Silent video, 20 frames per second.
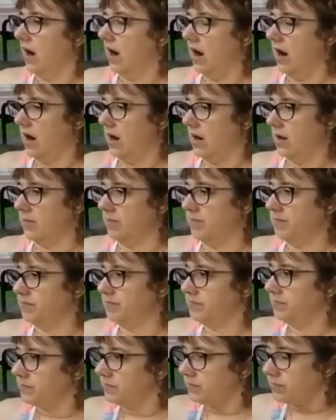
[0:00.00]

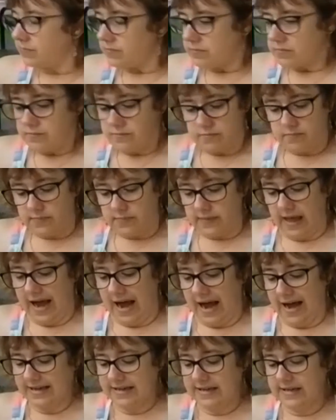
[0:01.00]

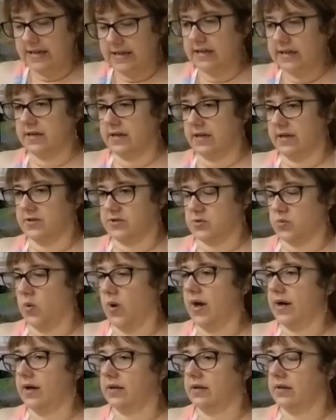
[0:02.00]
I knit as
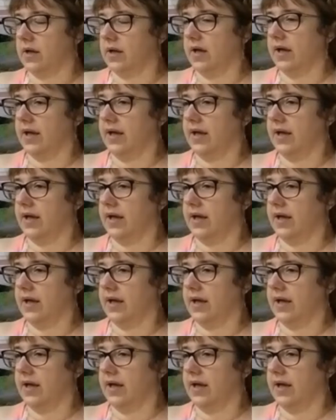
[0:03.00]
well,